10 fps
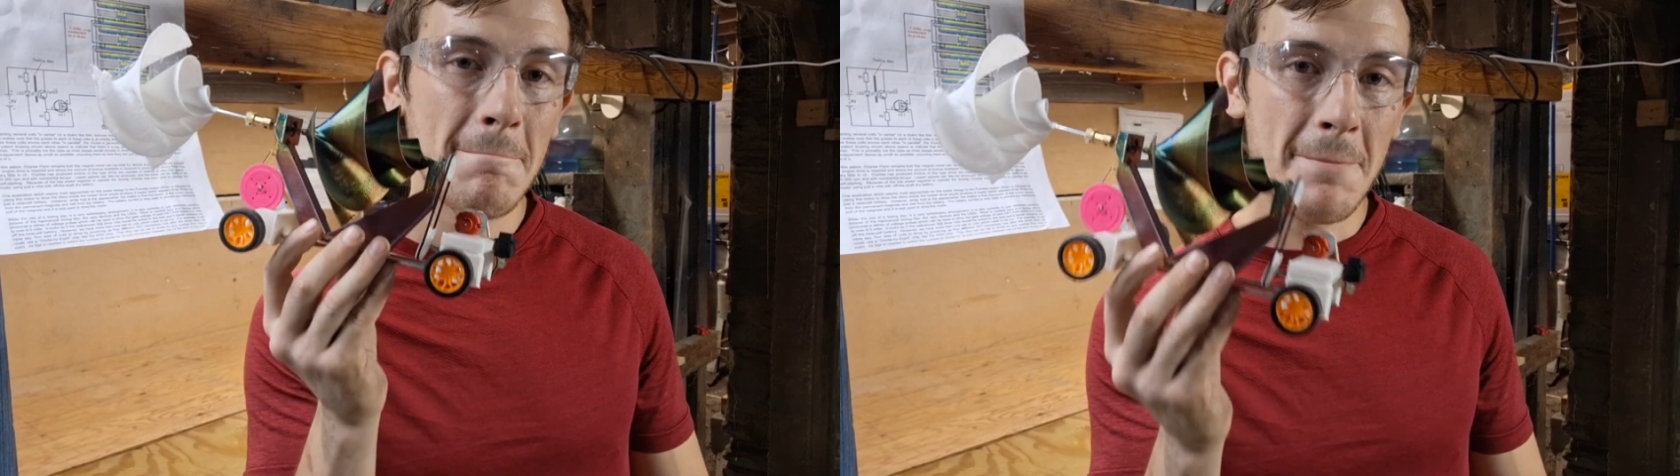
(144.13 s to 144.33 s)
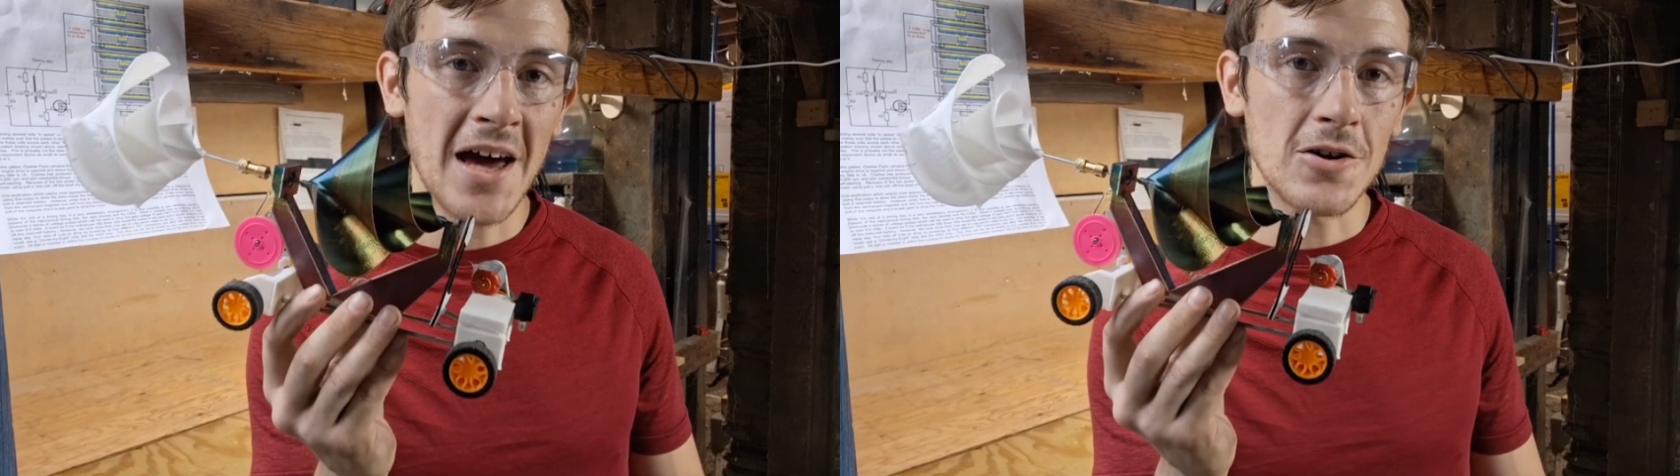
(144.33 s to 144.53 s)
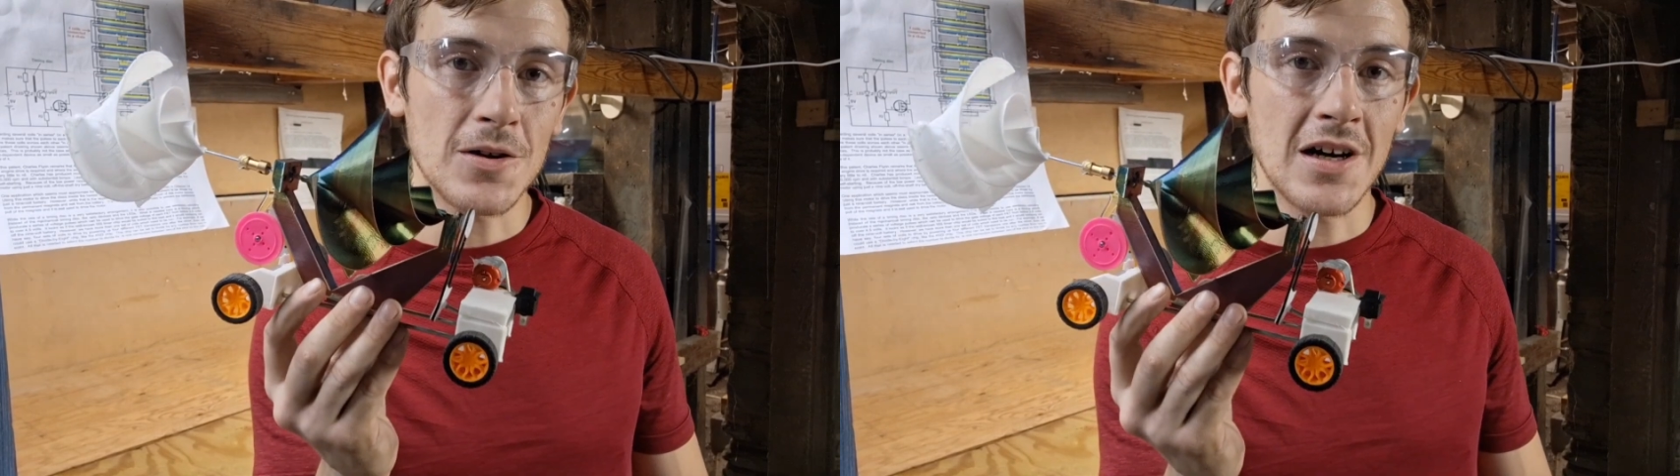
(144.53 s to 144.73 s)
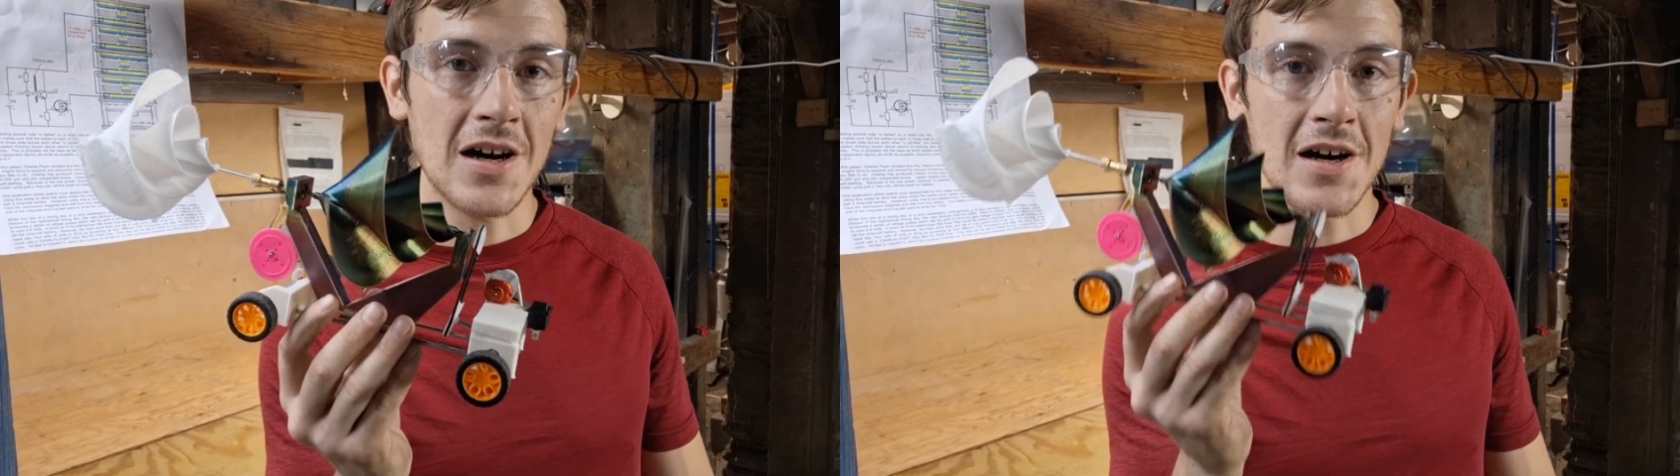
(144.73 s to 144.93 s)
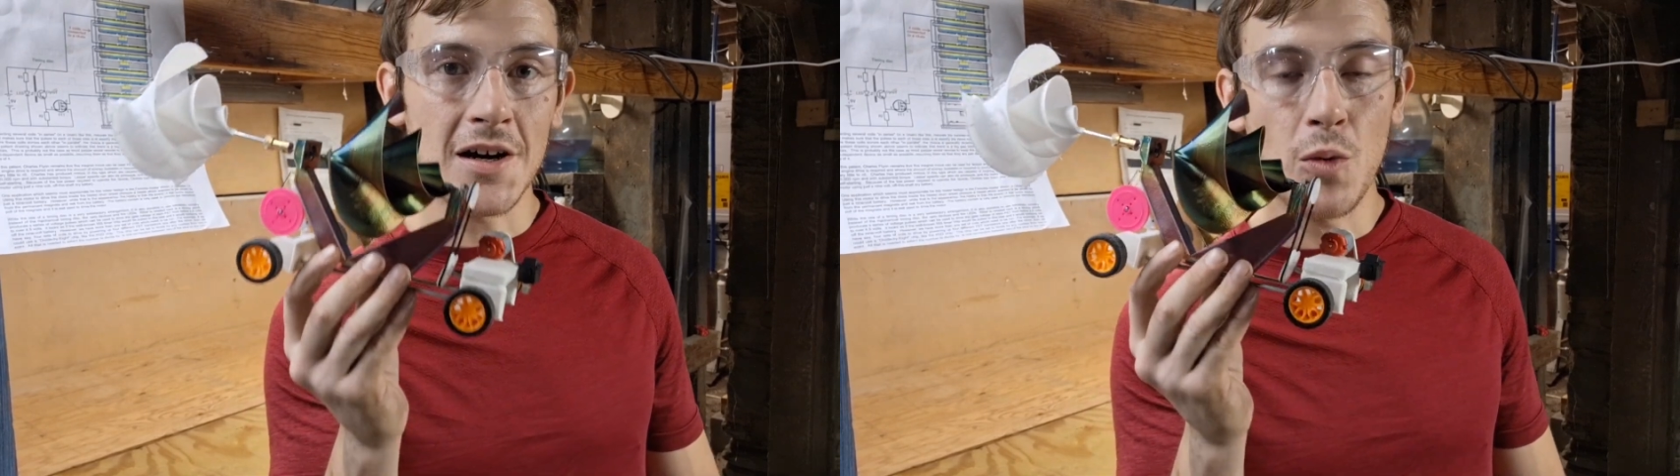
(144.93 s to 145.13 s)
pedal
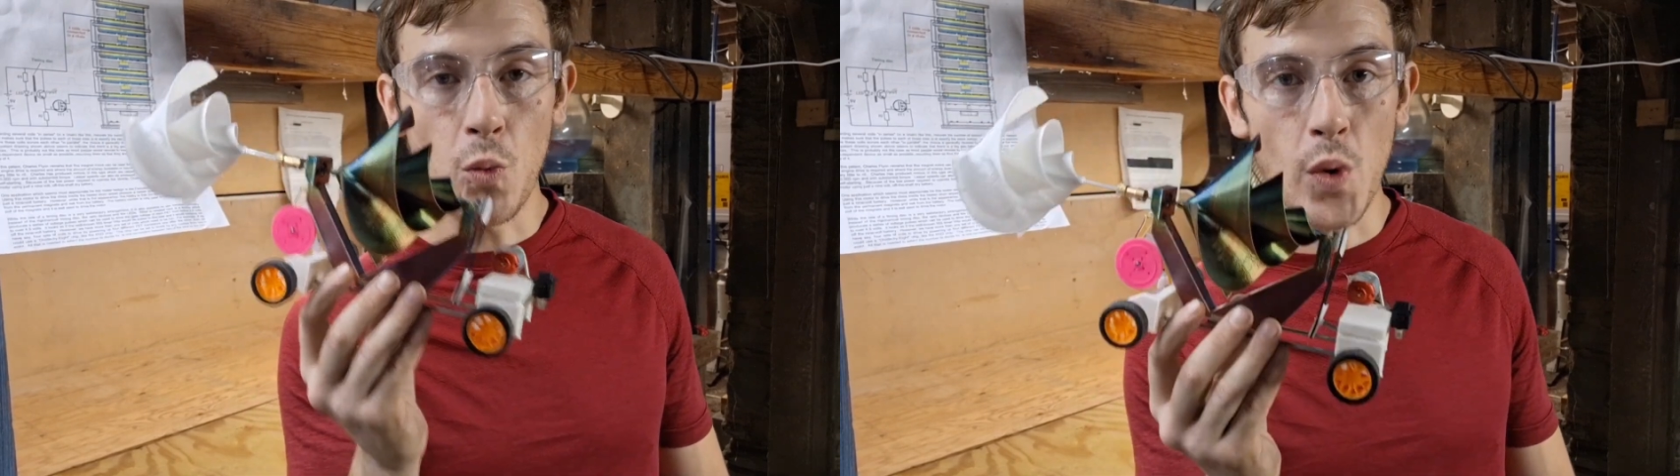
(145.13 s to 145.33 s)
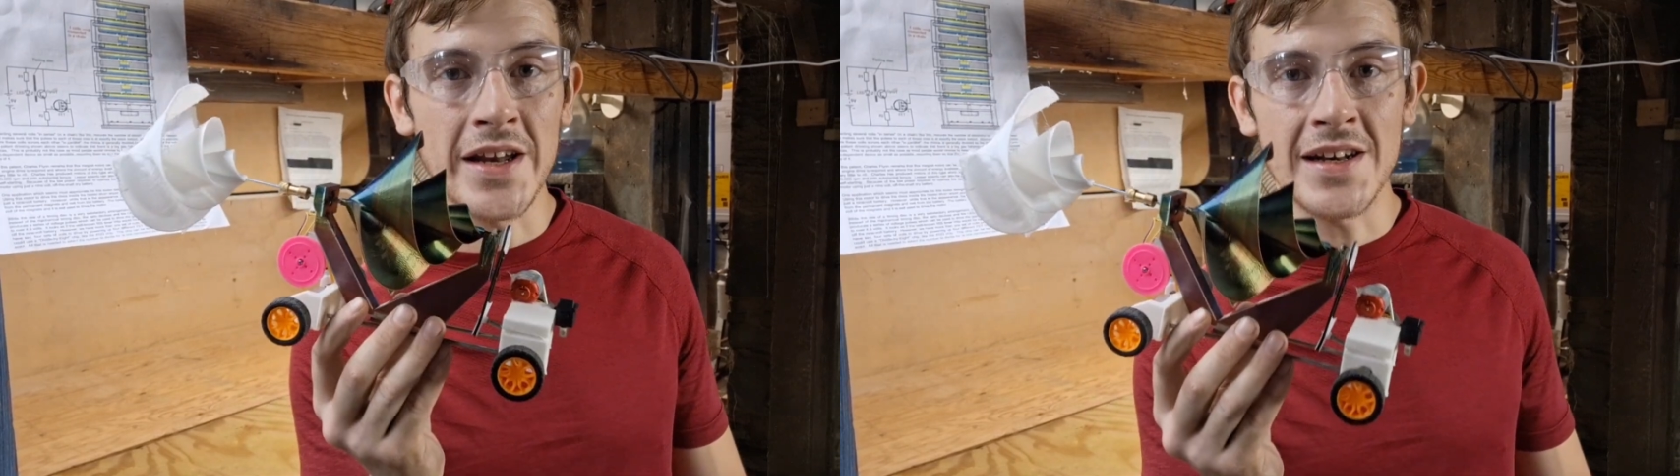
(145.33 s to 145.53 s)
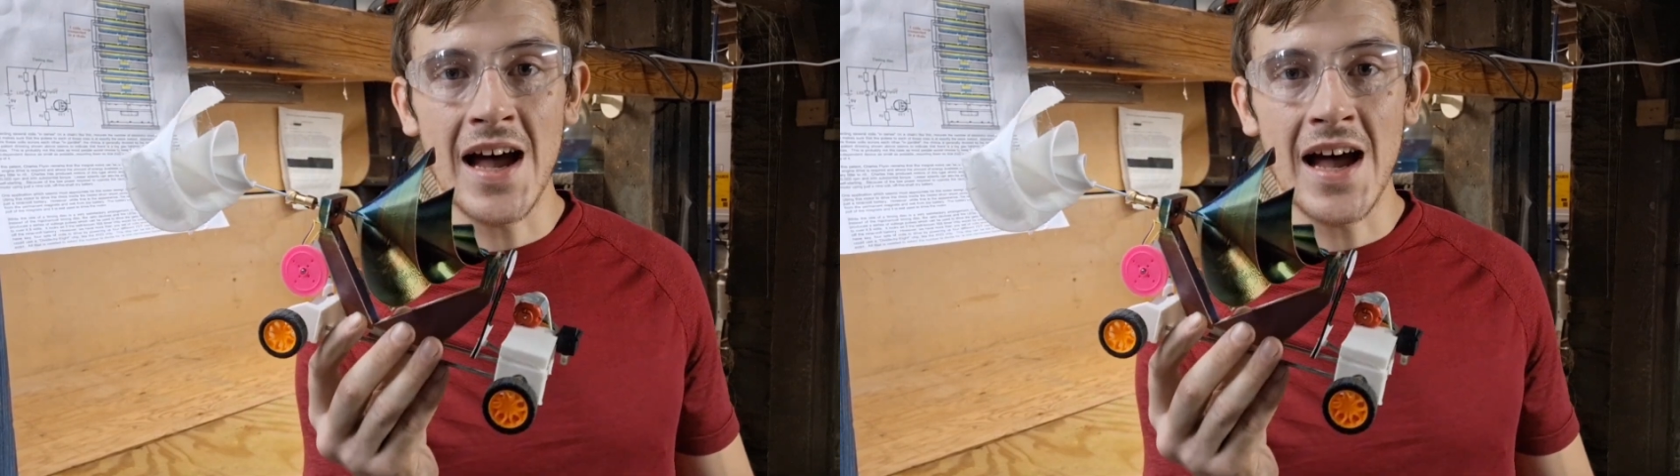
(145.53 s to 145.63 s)
car wind